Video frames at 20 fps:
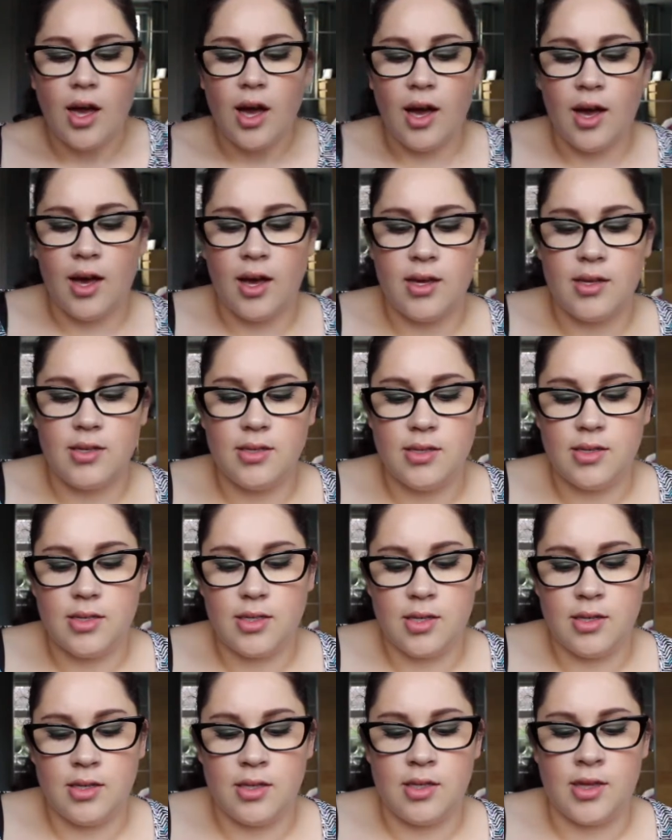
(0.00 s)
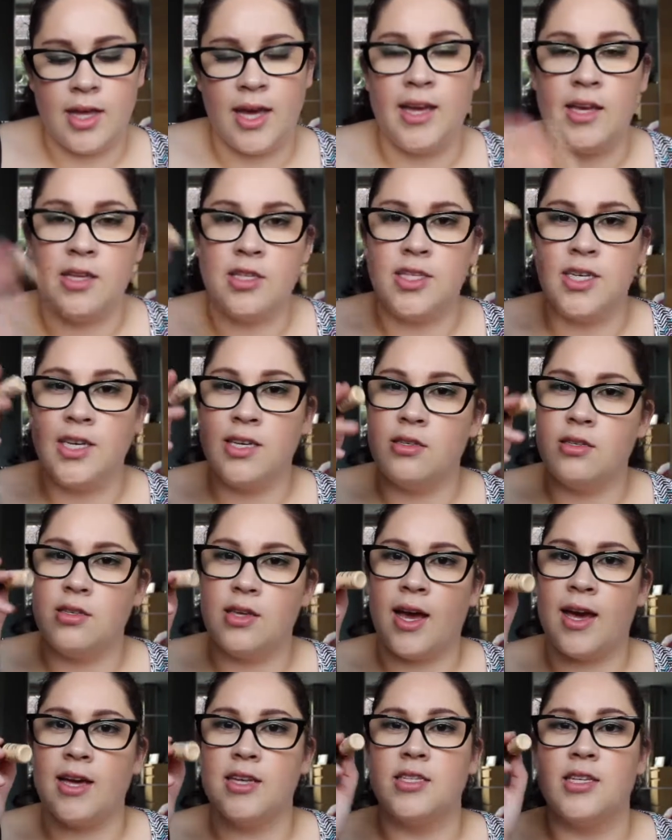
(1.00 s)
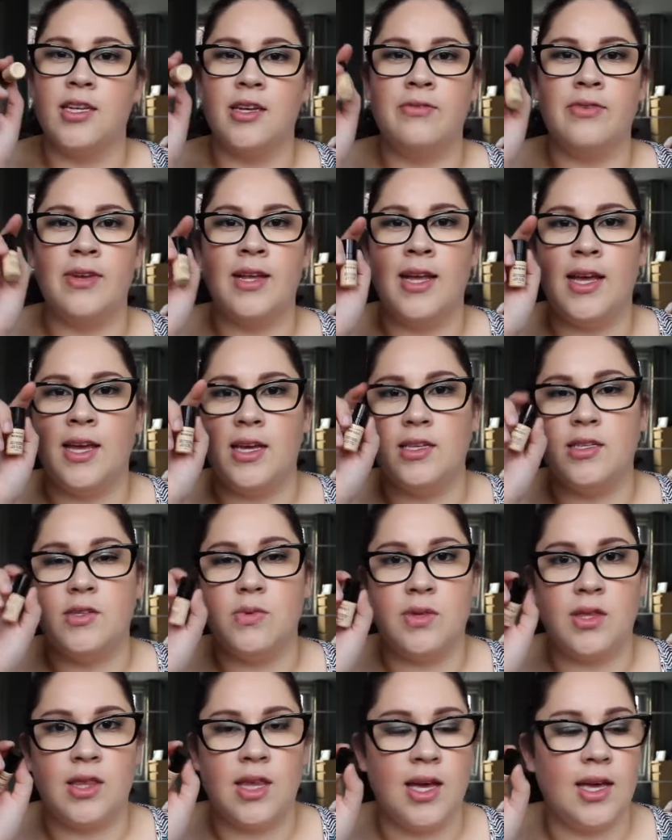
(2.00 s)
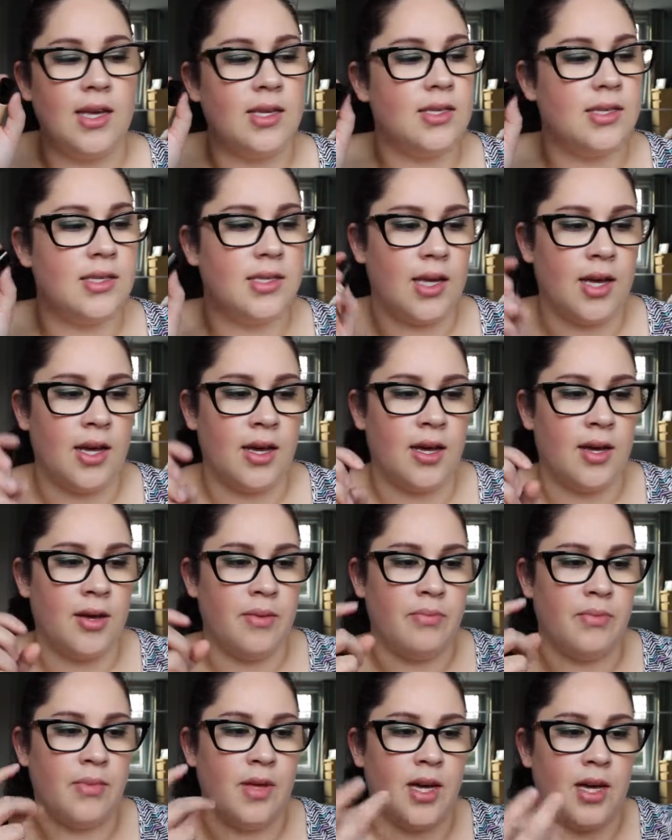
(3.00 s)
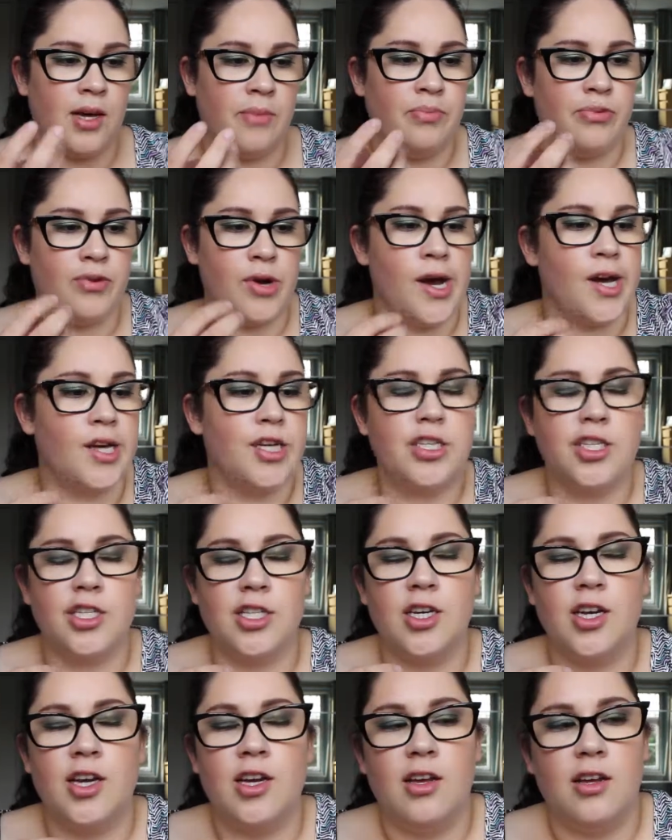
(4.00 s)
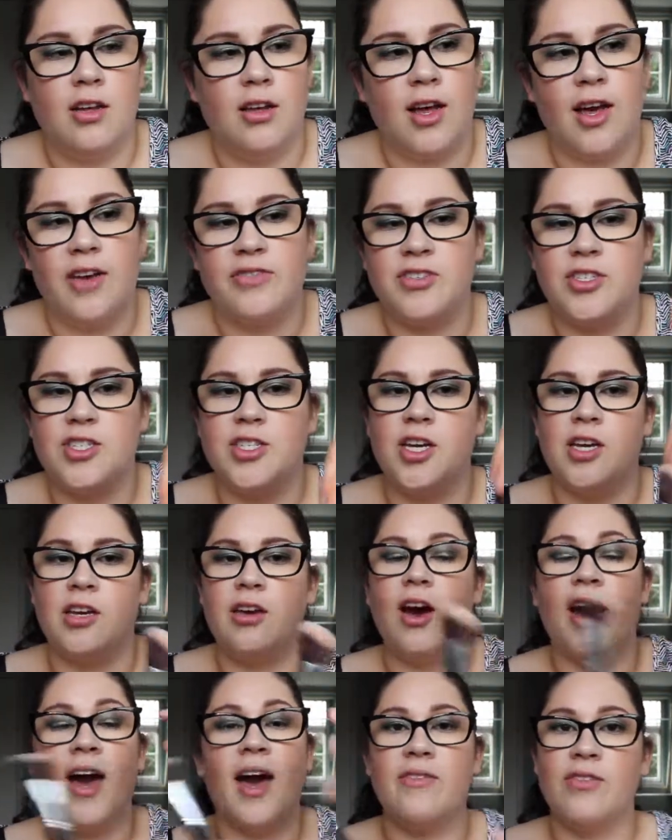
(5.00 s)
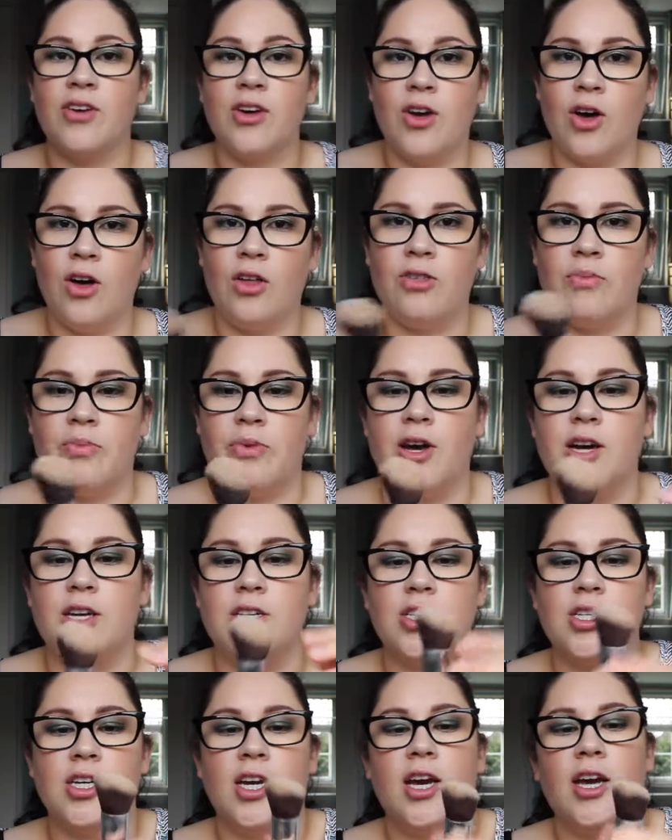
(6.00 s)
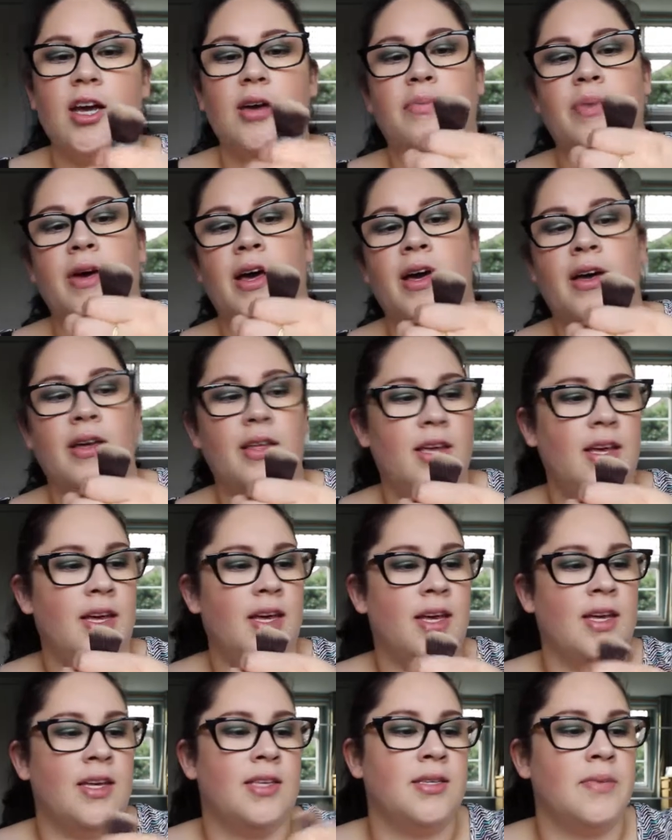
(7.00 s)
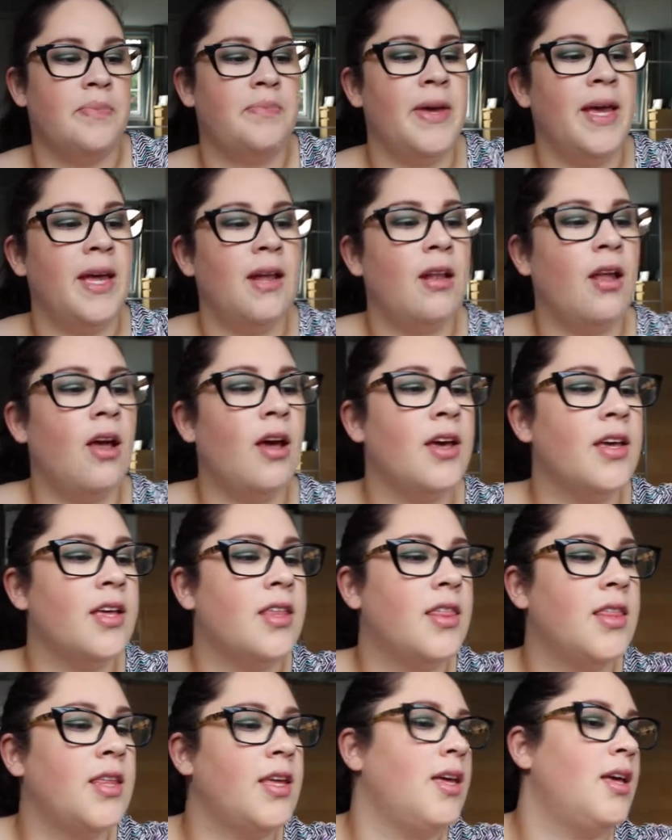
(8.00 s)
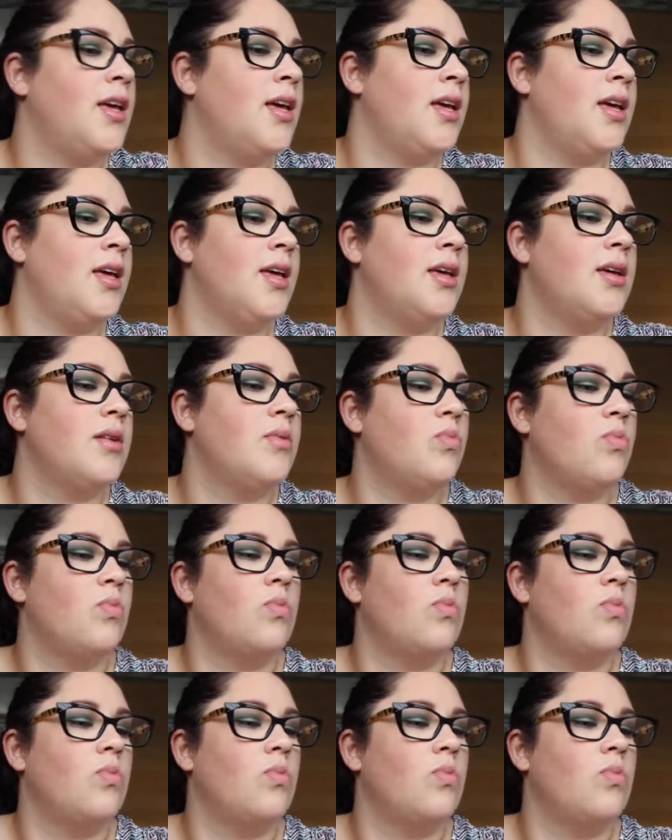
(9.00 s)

And they did actually release with this um, a brush. I have to show you, I haven't got the brush, but it is a bit like the